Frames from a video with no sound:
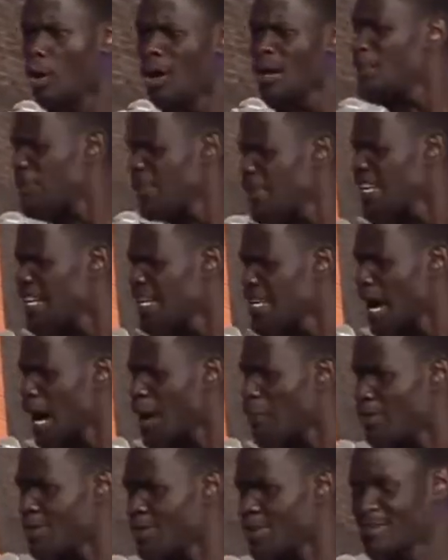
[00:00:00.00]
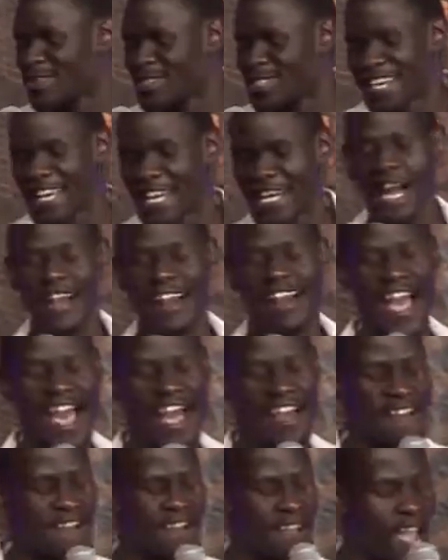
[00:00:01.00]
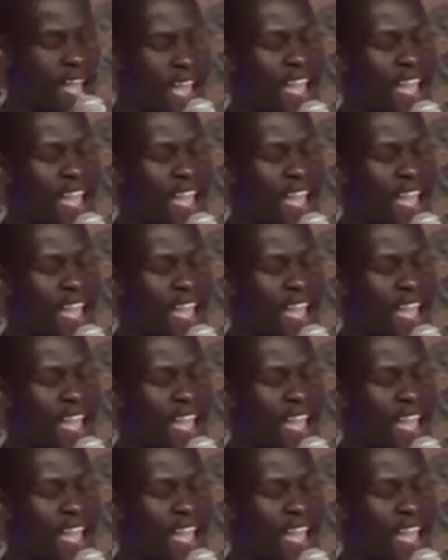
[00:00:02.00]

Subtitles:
What if I need a board? And I was like, nga.